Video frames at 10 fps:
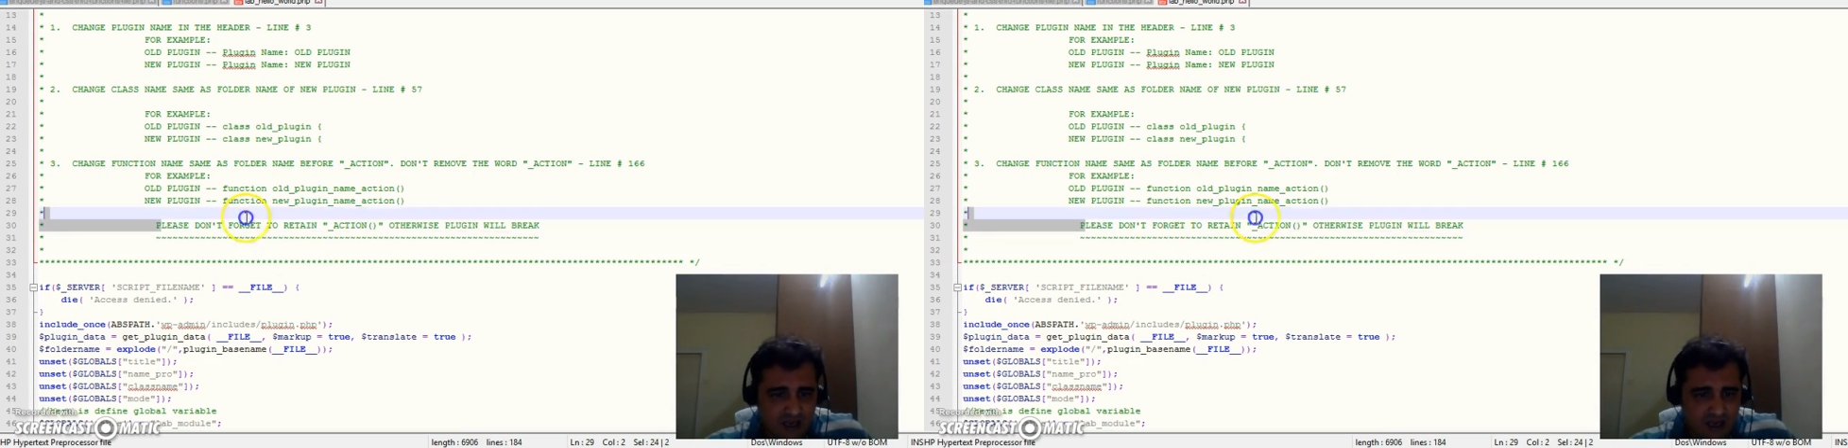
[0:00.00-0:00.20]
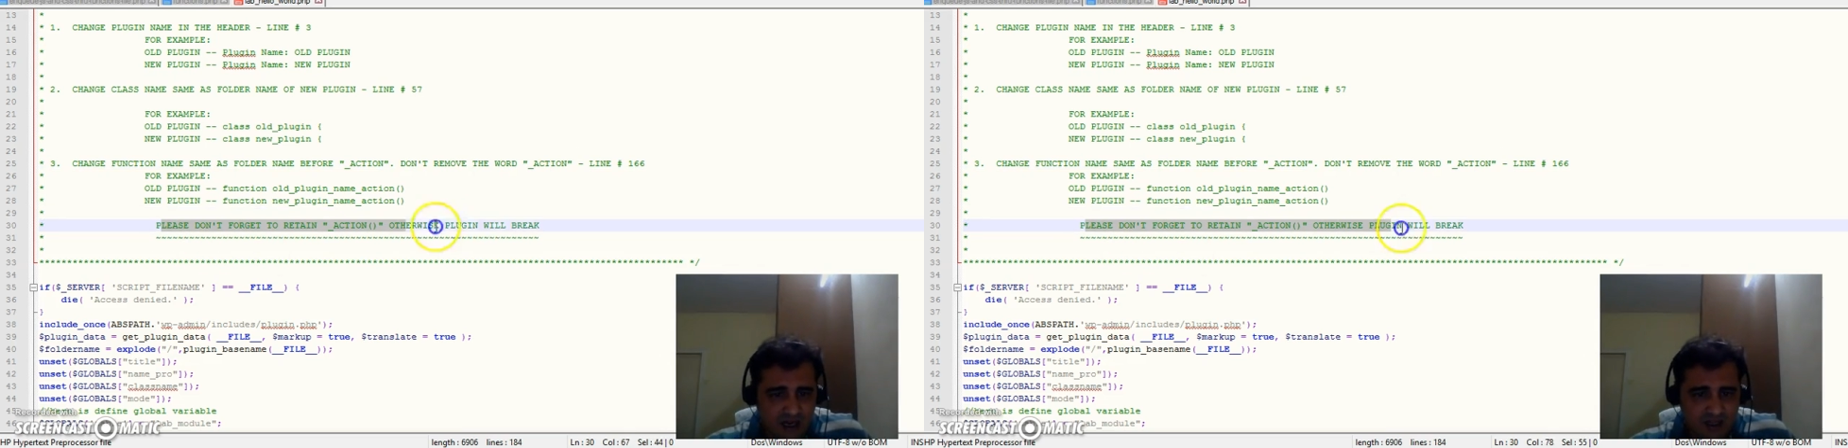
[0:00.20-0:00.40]

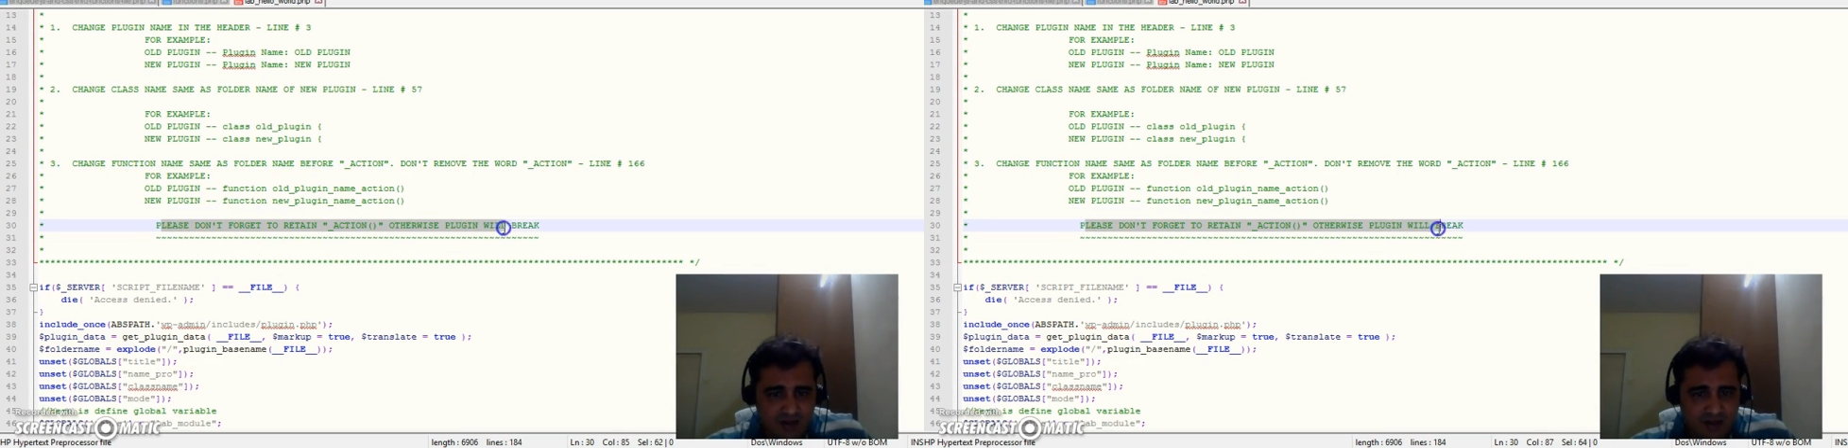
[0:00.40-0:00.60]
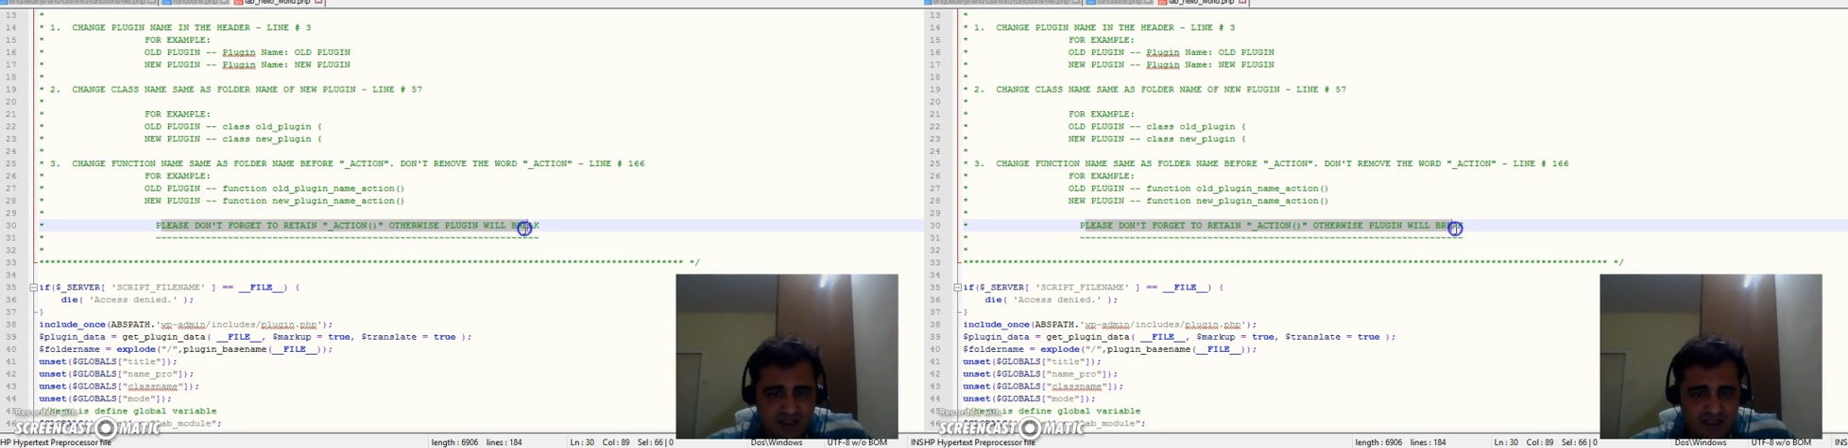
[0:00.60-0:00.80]

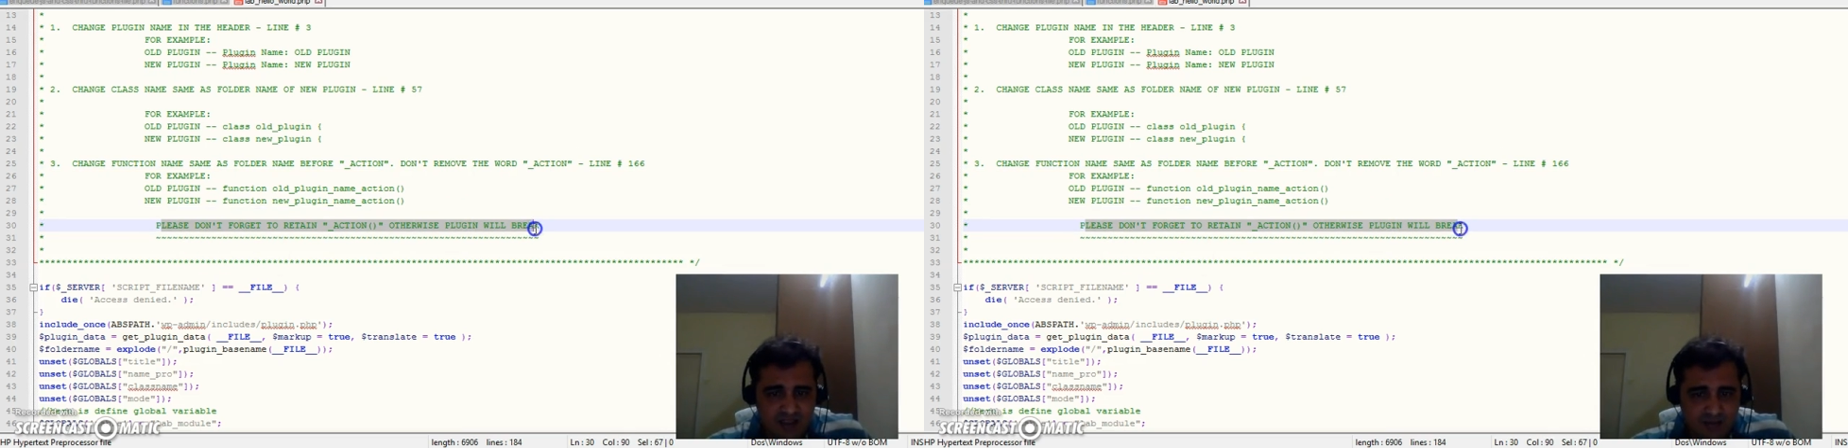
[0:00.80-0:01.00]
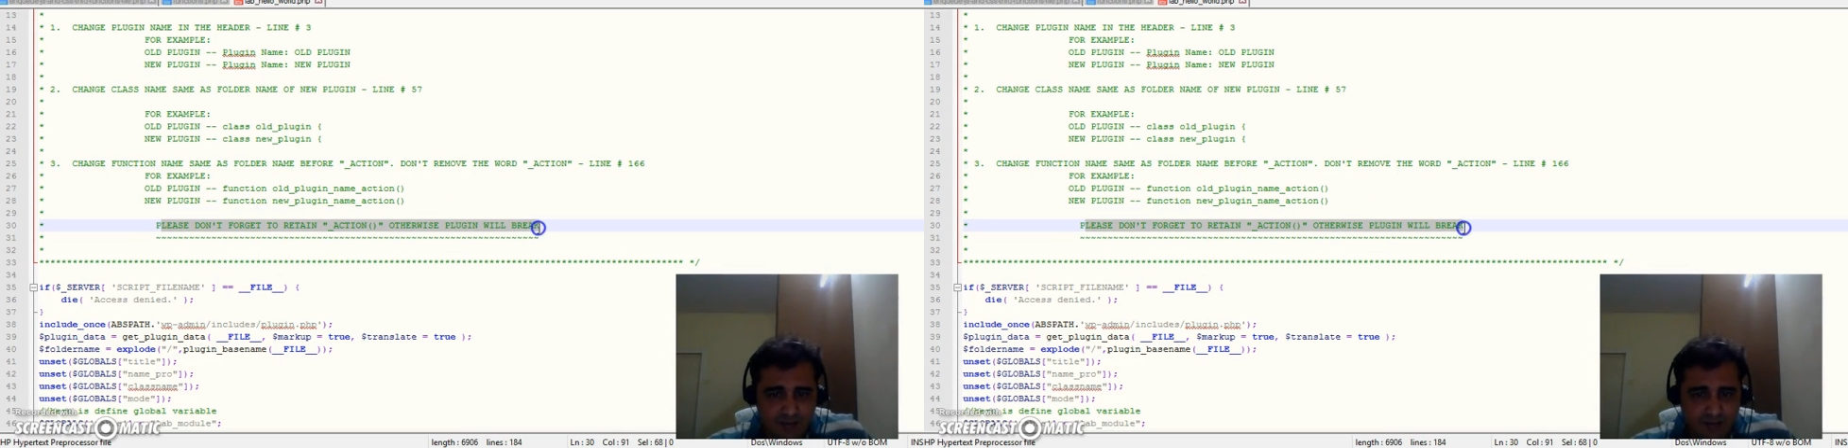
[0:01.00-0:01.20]
otherwise
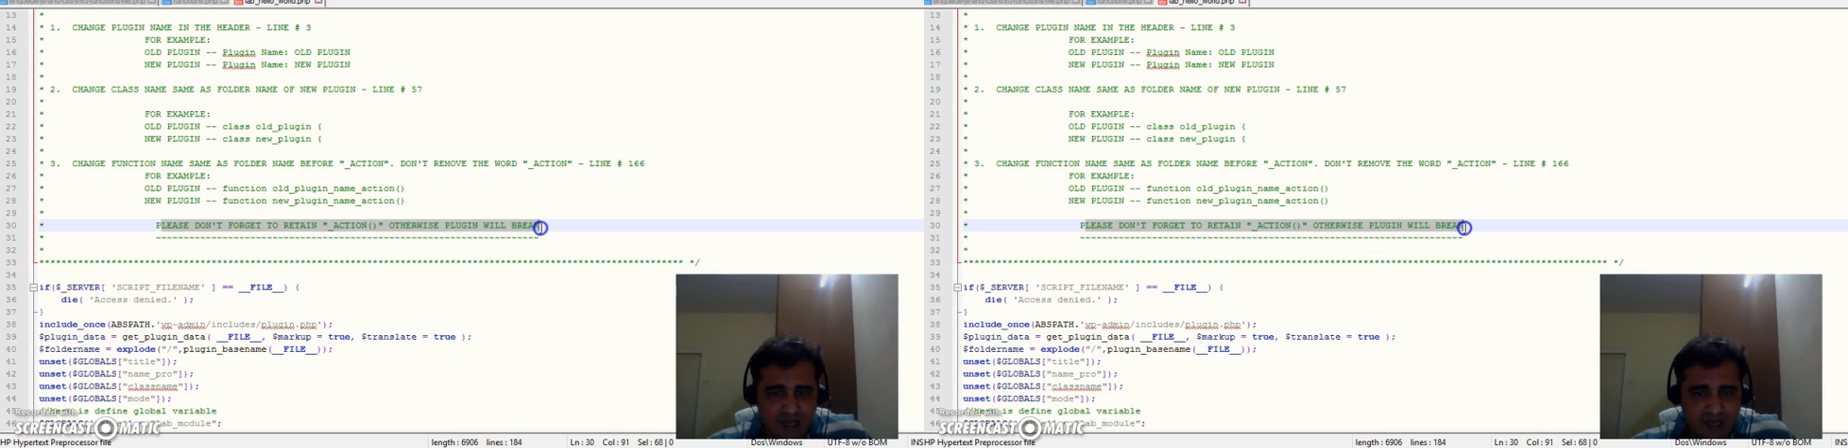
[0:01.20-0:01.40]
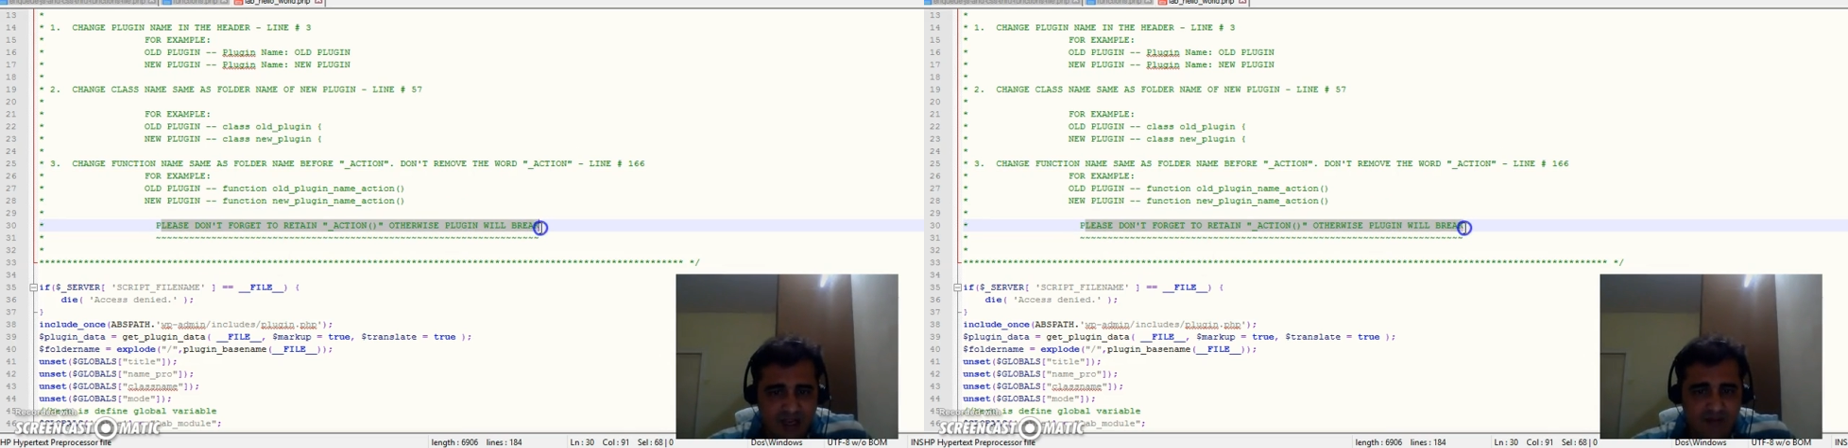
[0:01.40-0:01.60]

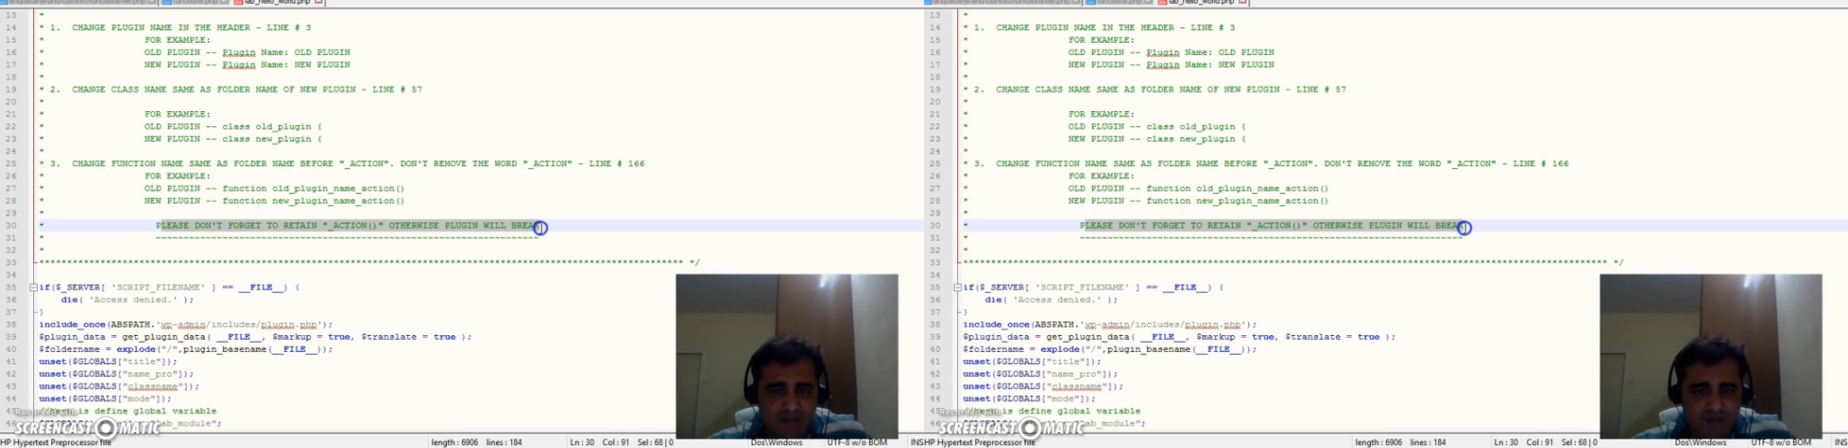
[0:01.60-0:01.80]
plugin